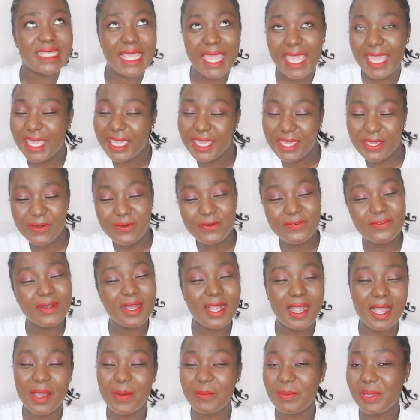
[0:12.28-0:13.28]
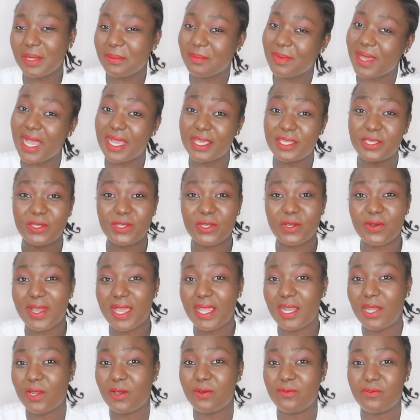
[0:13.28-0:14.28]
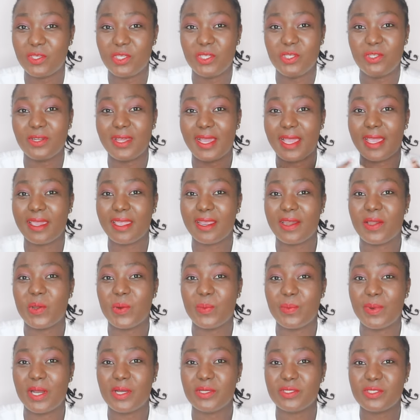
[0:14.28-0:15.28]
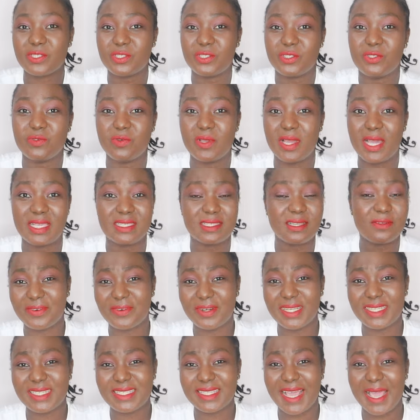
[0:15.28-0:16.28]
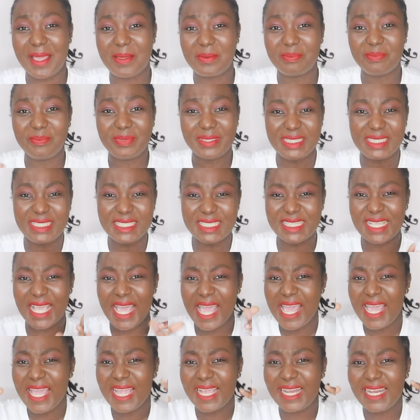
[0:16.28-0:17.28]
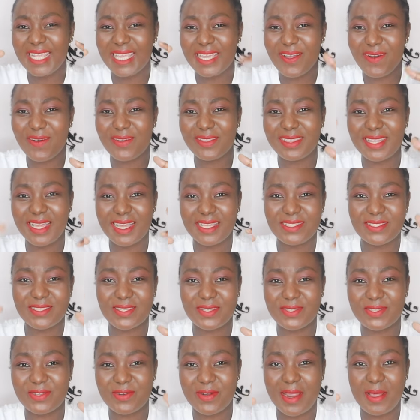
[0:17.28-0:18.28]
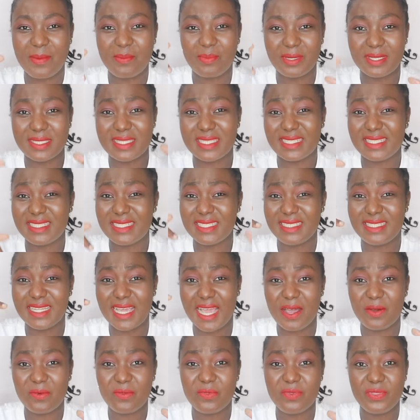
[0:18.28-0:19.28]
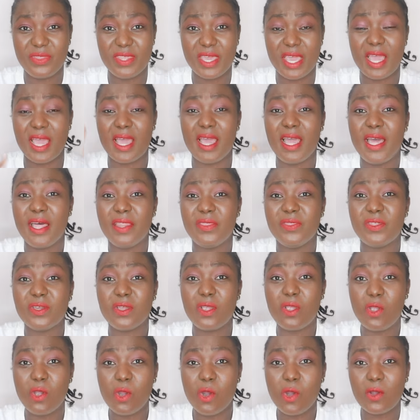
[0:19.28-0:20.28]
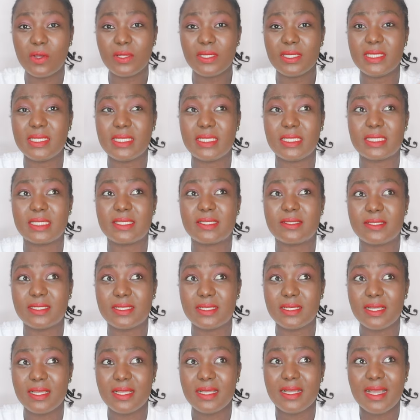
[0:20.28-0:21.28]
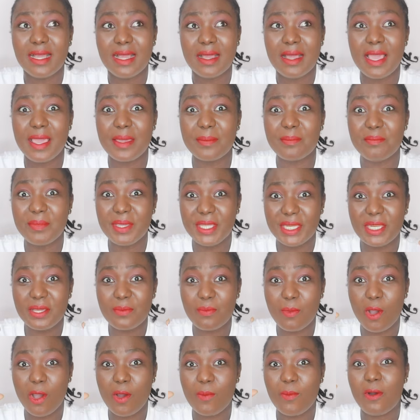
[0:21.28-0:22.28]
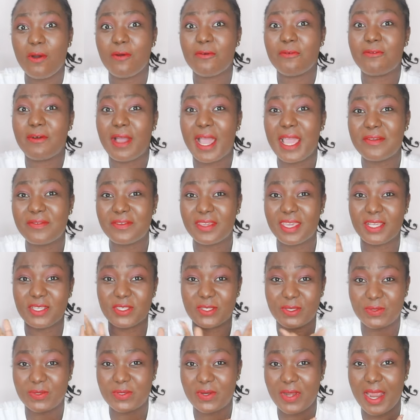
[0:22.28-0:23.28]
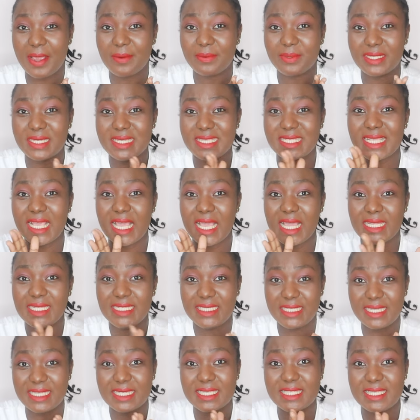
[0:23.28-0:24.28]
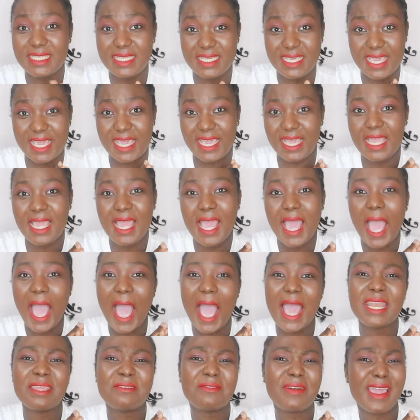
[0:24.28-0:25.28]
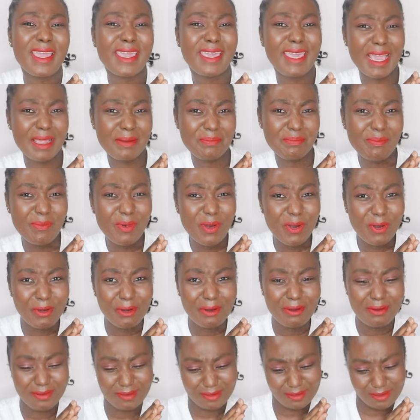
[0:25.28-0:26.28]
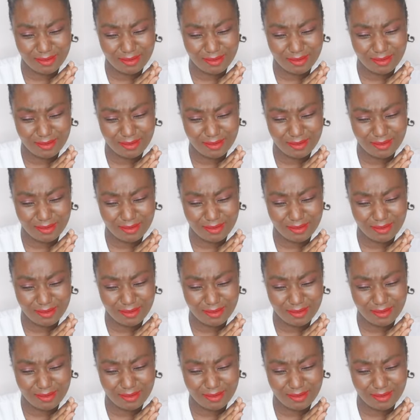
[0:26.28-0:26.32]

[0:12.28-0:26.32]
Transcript: thank you for coming back. You know I love you, you know I care about you guys. And first time, please click on that subscribe button down there. The goal is a minimum of 5k subscribers this year, and if I get more,